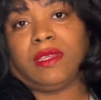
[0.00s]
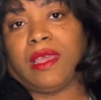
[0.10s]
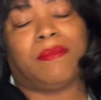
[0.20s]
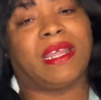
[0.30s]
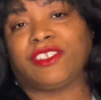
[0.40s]

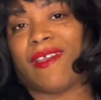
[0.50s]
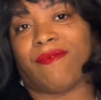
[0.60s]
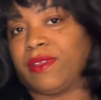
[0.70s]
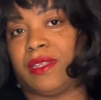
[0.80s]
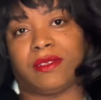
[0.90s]
I'm not
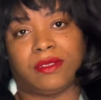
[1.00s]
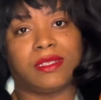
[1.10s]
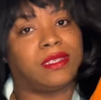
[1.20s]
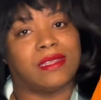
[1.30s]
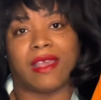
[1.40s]
traveling.
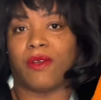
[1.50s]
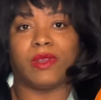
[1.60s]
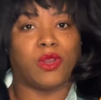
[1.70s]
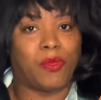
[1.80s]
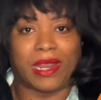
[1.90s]
This is not going to
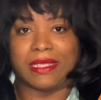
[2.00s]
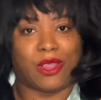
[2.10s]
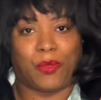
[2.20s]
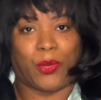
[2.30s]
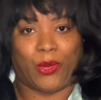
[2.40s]
nobody's
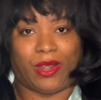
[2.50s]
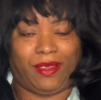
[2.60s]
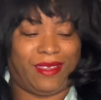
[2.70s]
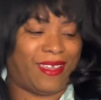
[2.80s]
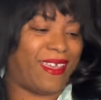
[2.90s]
airport.
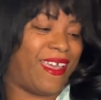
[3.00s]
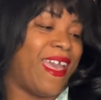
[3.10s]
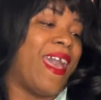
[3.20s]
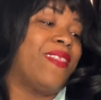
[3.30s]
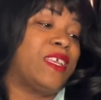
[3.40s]

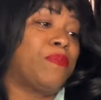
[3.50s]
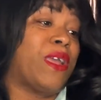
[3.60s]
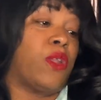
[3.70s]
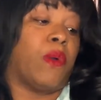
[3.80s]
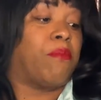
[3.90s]
This may
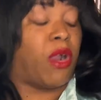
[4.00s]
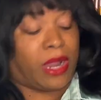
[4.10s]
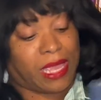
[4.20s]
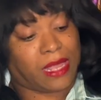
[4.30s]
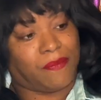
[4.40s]
go to a
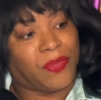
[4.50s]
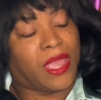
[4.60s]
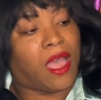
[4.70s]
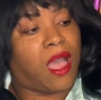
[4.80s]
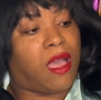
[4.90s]
market.
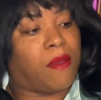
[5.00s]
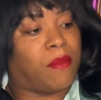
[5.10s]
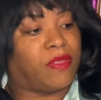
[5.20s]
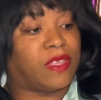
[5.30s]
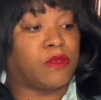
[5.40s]

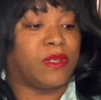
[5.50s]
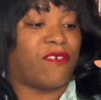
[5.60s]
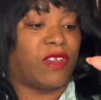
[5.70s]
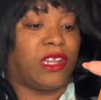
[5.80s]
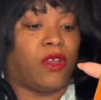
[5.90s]
This would
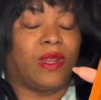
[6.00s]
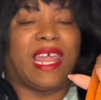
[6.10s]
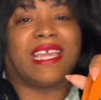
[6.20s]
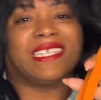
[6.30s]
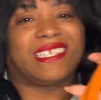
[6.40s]
definitely go to
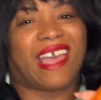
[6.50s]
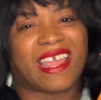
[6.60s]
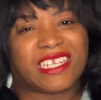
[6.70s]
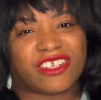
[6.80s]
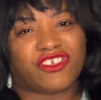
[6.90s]
like a design
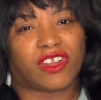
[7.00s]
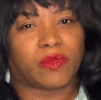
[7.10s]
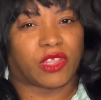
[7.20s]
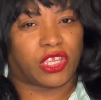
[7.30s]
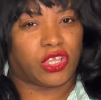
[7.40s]
district
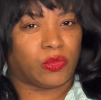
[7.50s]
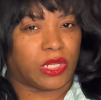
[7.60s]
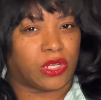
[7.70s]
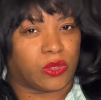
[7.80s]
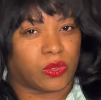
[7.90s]
with a cute
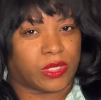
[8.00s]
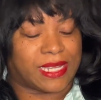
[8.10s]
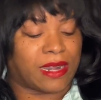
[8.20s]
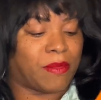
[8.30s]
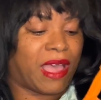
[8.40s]
little
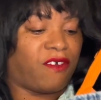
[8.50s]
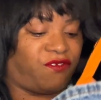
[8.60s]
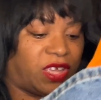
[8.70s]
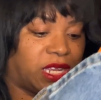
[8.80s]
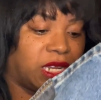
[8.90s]
denim
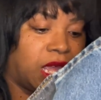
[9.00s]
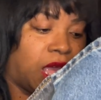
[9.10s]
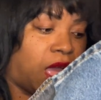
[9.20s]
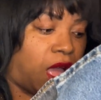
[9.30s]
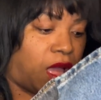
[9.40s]
outfit,
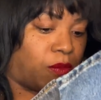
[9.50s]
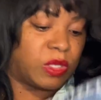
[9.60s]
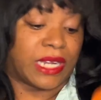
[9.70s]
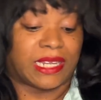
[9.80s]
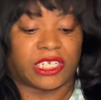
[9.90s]

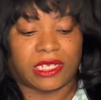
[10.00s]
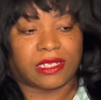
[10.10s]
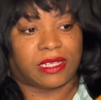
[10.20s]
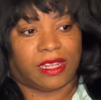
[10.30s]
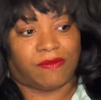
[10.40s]
which I just need to
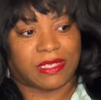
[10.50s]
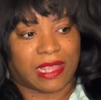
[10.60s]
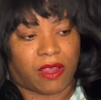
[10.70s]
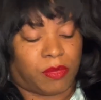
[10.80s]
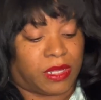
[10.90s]
leave this
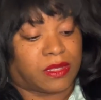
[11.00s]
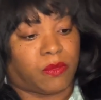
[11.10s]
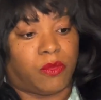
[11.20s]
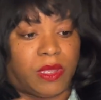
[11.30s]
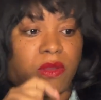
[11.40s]
out because I
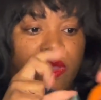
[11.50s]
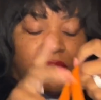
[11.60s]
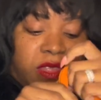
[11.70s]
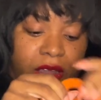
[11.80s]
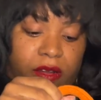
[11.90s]
will be going
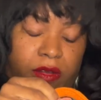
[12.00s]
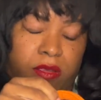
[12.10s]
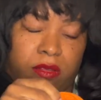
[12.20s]
there